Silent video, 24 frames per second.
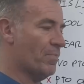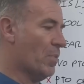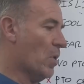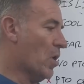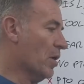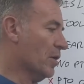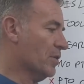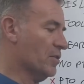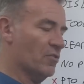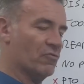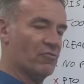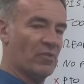
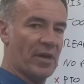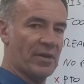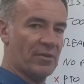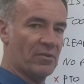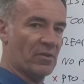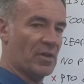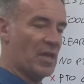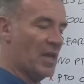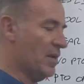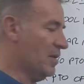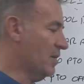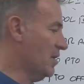parking the tractor,
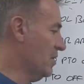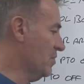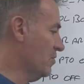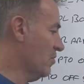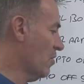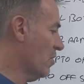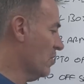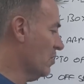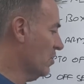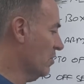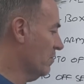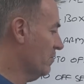getting in and
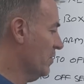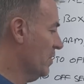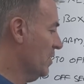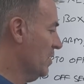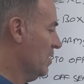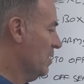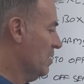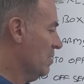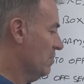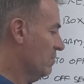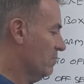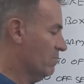out of.
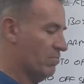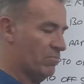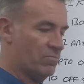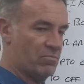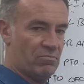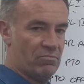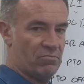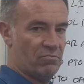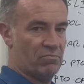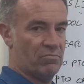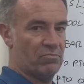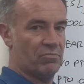
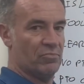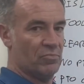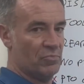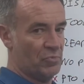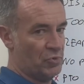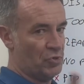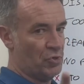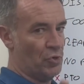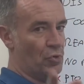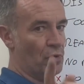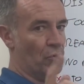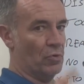
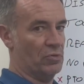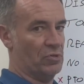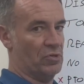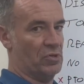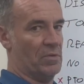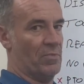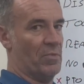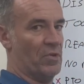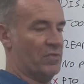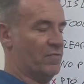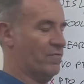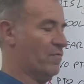2 doors is a
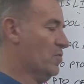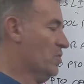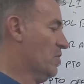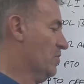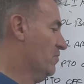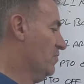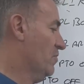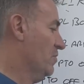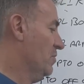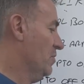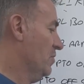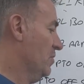must for
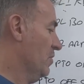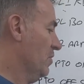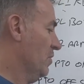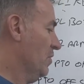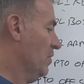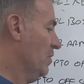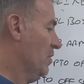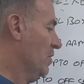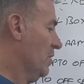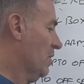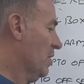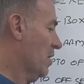us.
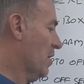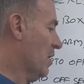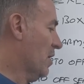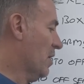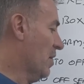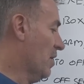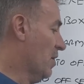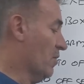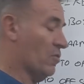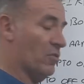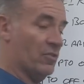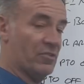
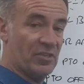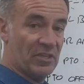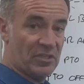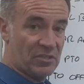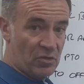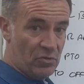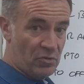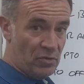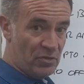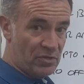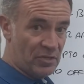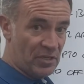On our
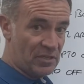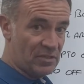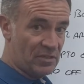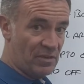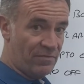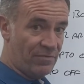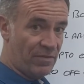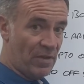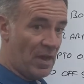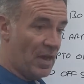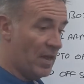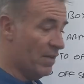62,
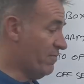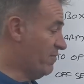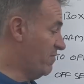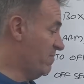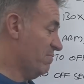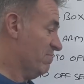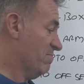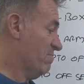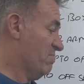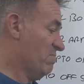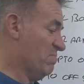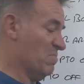65,
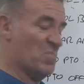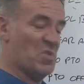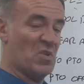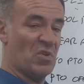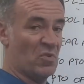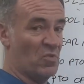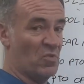we